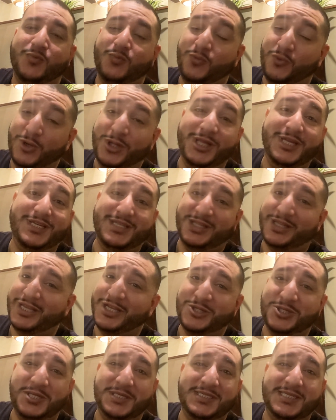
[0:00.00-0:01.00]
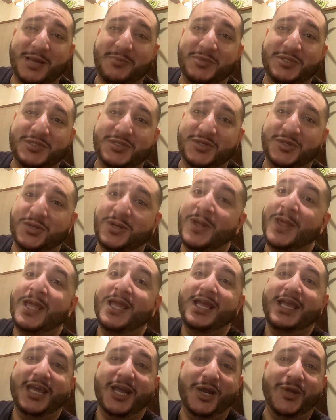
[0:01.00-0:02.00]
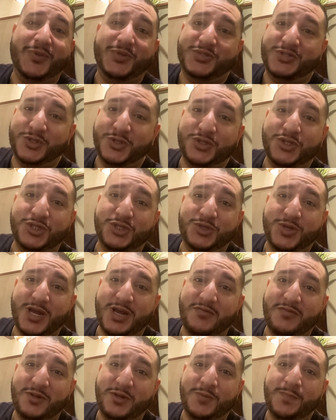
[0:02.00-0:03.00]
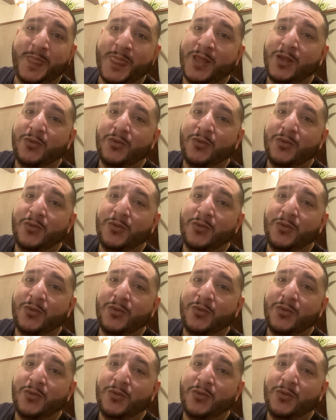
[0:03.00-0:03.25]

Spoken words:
really delicious episode here at the Sushi Traveler.